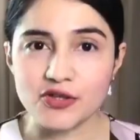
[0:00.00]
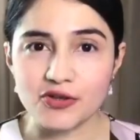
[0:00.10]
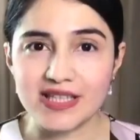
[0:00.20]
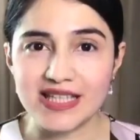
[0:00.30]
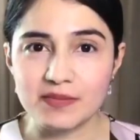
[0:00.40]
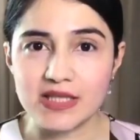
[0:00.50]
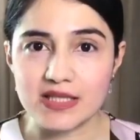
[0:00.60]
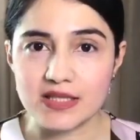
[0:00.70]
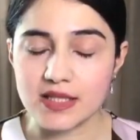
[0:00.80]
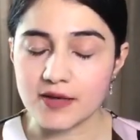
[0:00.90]
that you're a key
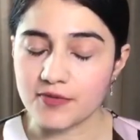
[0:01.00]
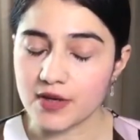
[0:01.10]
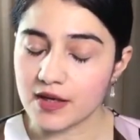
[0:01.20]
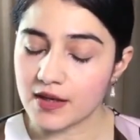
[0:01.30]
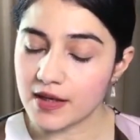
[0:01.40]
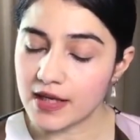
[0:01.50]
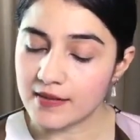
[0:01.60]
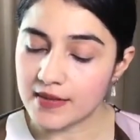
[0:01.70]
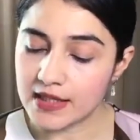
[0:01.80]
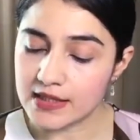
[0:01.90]
minister uh,
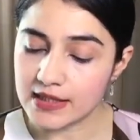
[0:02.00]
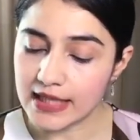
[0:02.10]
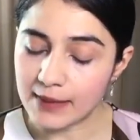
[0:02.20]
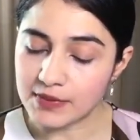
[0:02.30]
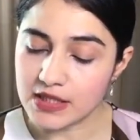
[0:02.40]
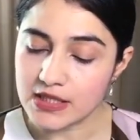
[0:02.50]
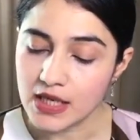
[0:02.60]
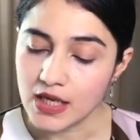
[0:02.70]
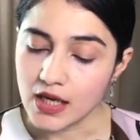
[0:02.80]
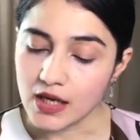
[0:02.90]
in the Indian cabinet.
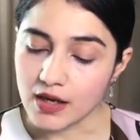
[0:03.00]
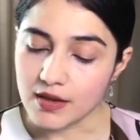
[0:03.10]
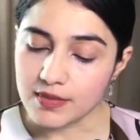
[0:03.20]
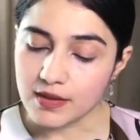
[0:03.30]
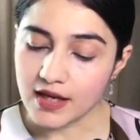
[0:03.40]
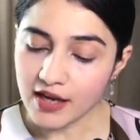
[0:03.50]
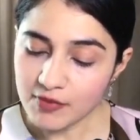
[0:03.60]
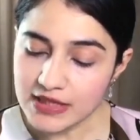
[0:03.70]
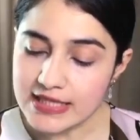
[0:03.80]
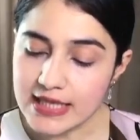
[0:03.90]
Uh, the
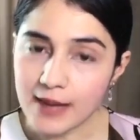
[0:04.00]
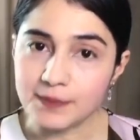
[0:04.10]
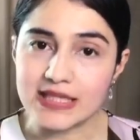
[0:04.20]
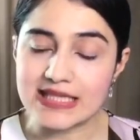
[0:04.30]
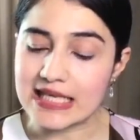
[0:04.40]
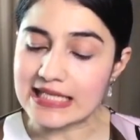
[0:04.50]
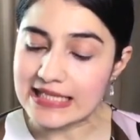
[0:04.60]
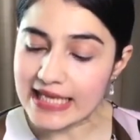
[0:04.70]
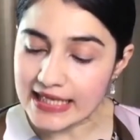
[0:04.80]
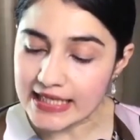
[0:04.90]
government has upped its
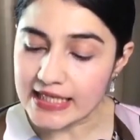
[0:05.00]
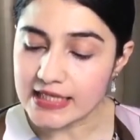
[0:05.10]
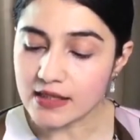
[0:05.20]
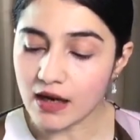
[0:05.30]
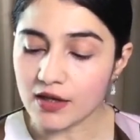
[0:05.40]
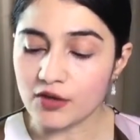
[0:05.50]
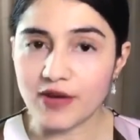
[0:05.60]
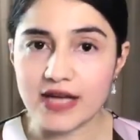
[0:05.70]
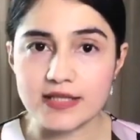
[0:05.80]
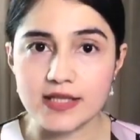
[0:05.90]
daily target
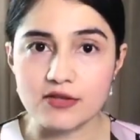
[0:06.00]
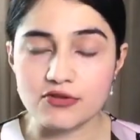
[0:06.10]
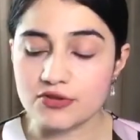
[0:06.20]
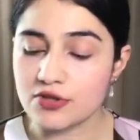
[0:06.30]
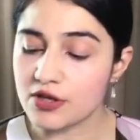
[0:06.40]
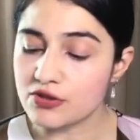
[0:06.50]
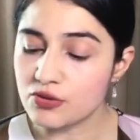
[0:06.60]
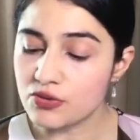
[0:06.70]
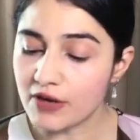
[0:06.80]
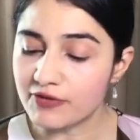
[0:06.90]
of vaccinations
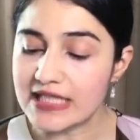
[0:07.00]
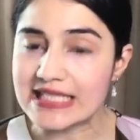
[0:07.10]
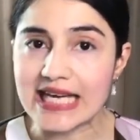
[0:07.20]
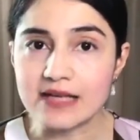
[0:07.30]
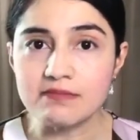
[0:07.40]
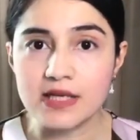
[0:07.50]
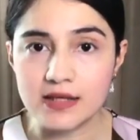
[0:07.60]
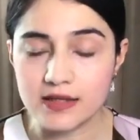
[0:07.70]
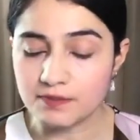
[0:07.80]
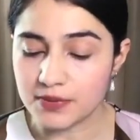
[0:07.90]
to roughly 10
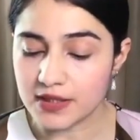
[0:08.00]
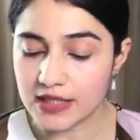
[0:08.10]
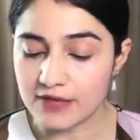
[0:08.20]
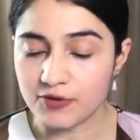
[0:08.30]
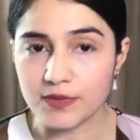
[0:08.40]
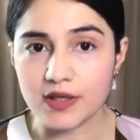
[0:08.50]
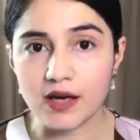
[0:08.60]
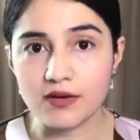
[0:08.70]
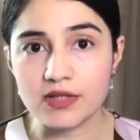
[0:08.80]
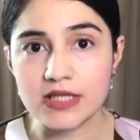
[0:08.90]
million per day from the
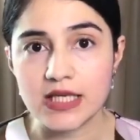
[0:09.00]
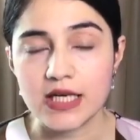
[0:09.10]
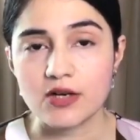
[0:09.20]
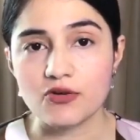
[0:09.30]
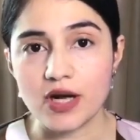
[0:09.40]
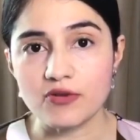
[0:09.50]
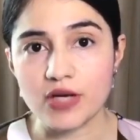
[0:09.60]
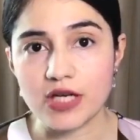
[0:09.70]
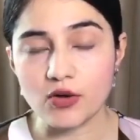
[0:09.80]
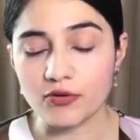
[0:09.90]
current
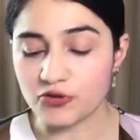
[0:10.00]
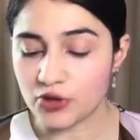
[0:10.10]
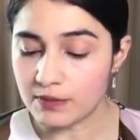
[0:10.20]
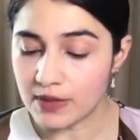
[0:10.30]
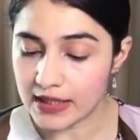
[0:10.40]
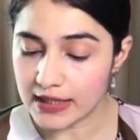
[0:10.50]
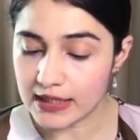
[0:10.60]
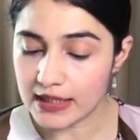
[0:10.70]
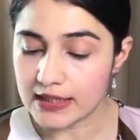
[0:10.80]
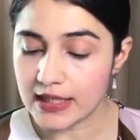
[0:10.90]
run rate of 3
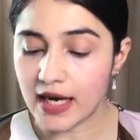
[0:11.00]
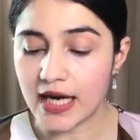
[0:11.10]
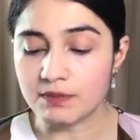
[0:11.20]
million. The